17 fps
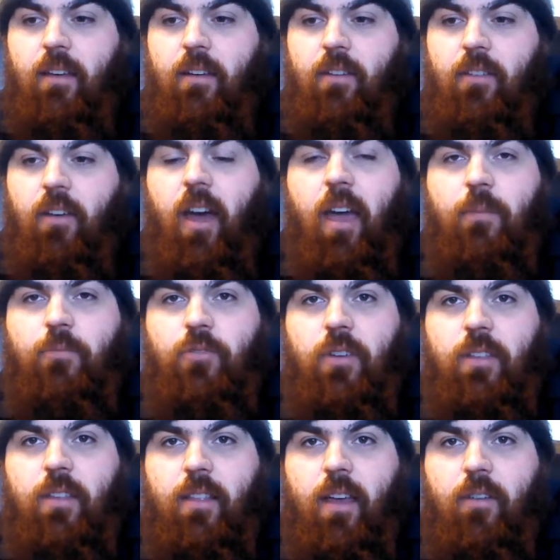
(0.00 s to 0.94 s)
or the hind
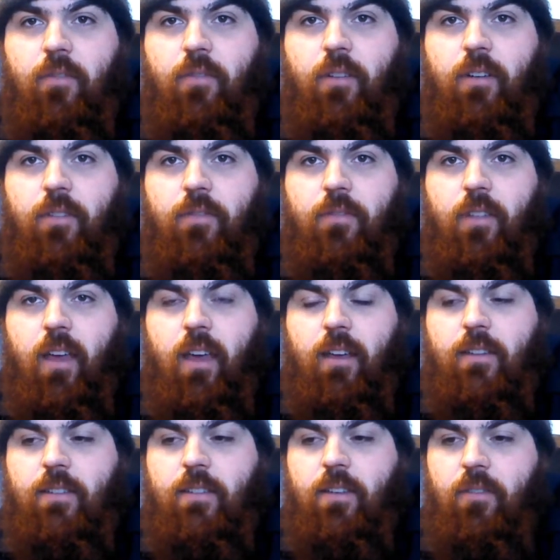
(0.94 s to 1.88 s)
joints allow for it to
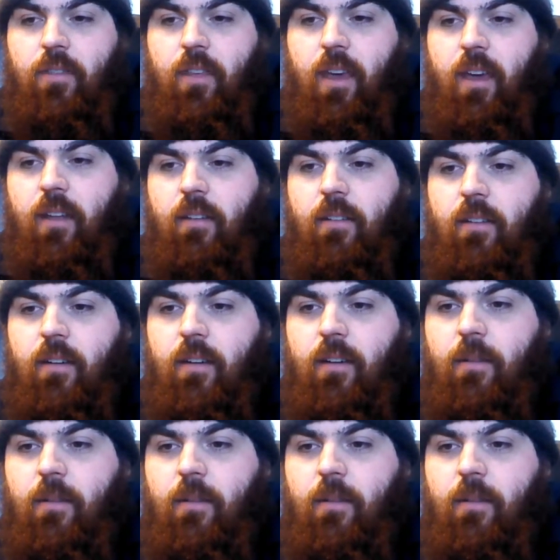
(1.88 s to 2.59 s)
flex, so that